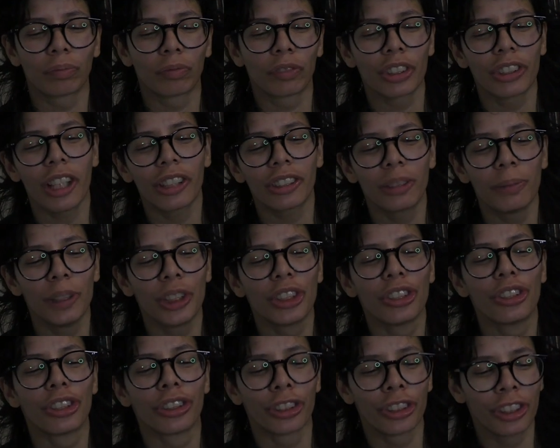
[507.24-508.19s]
you got to be
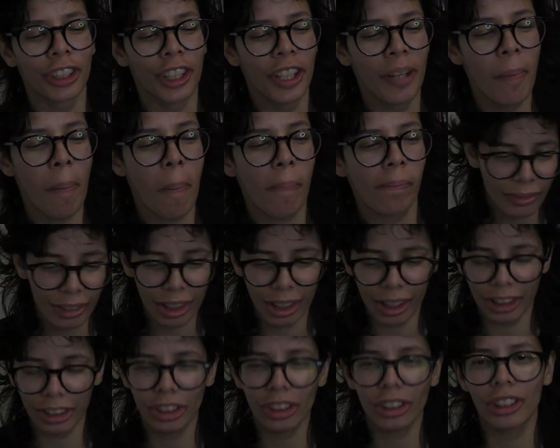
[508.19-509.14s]
dirty.
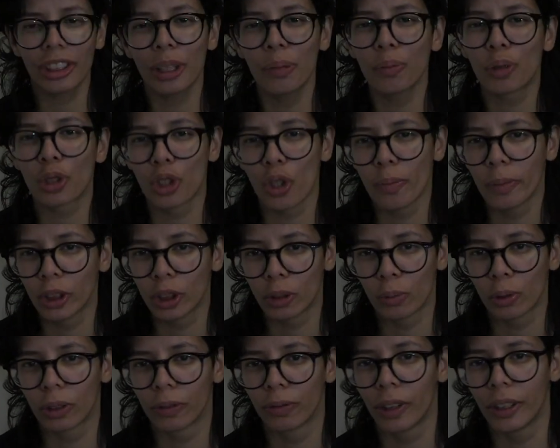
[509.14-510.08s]
It just seems so much
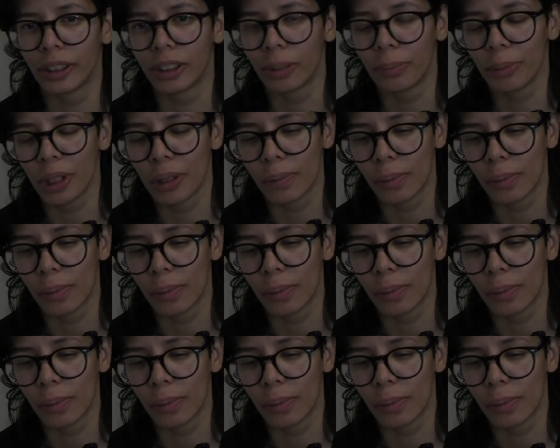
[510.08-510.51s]
more fun to be a